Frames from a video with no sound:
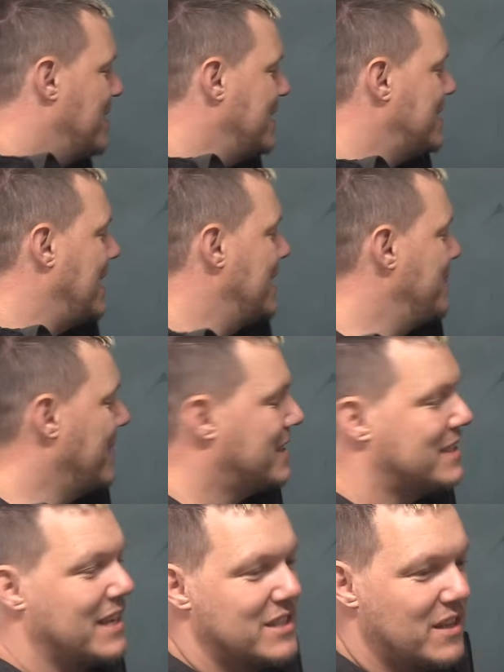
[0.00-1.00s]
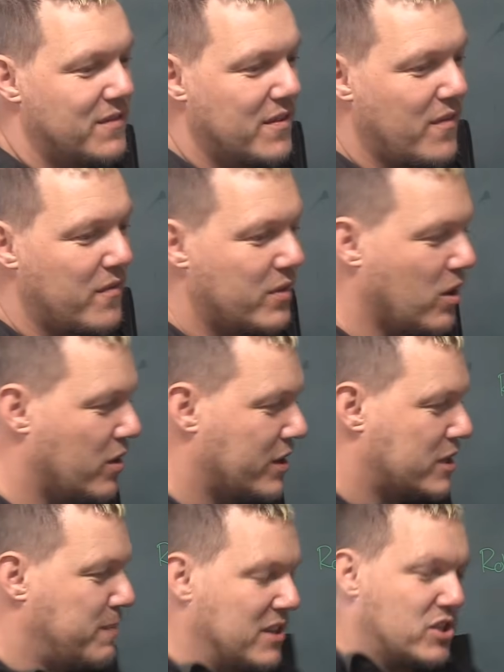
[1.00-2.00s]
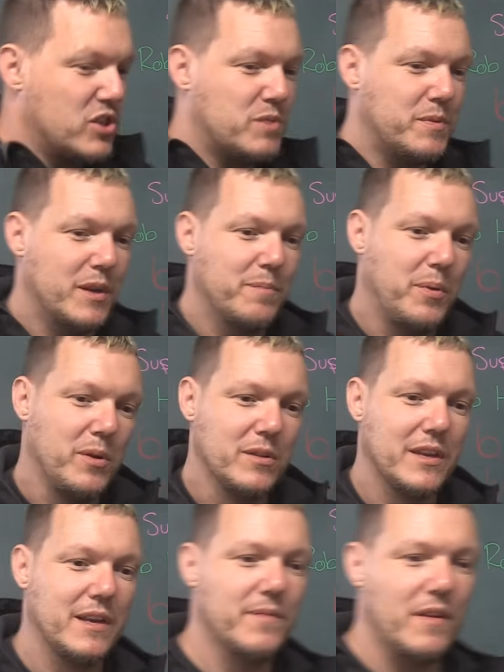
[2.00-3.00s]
this kind of makes sense if you've ever got an expansion spring and pulled it.